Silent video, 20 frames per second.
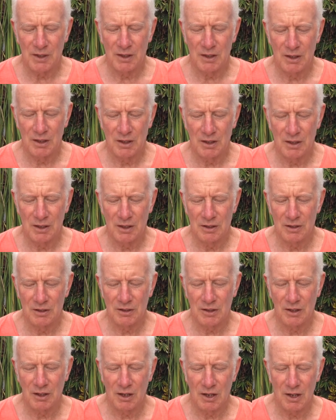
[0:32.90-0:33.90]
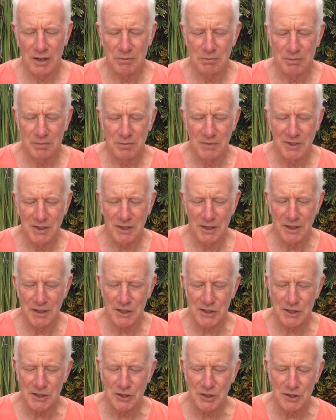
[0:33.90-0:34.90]
And I had
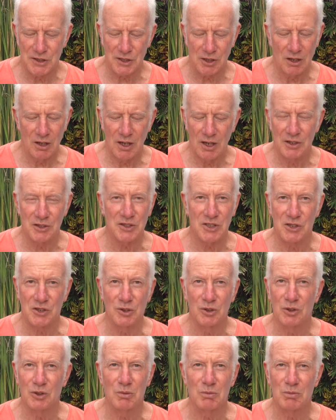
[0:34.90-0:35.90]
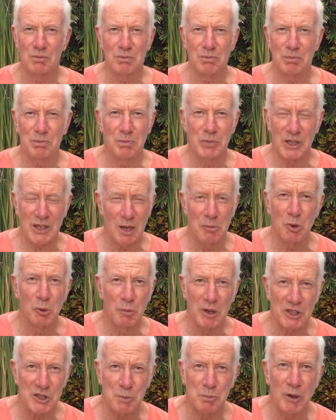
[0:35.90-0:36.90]
this desire to become a
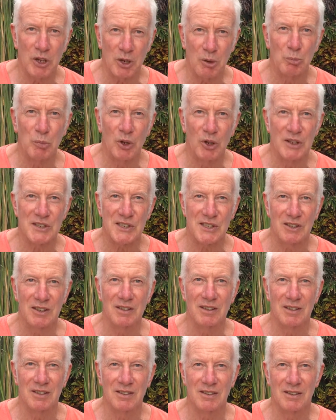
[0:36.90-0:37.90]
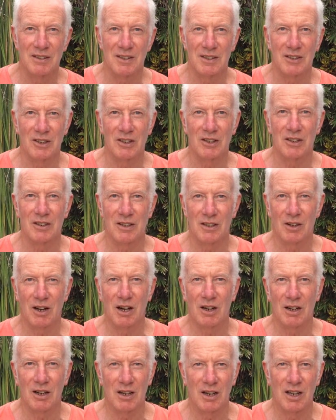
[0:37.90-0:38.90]
much better person than
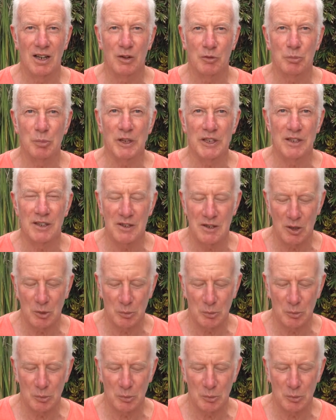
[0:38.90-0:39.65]
I have been in the